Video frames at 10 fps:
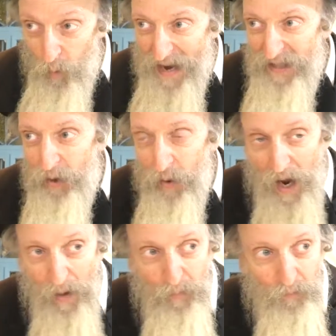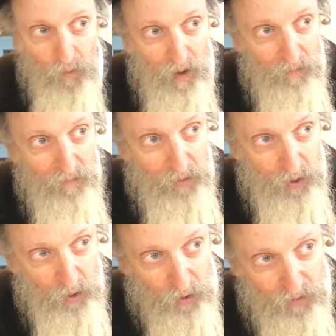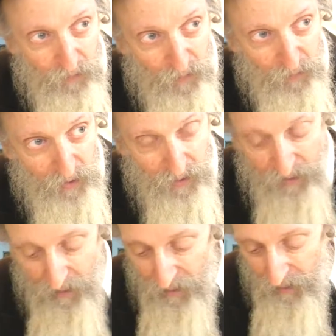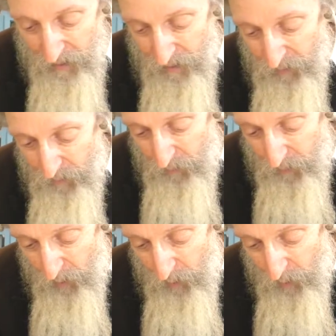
raise her up from the dirt, from the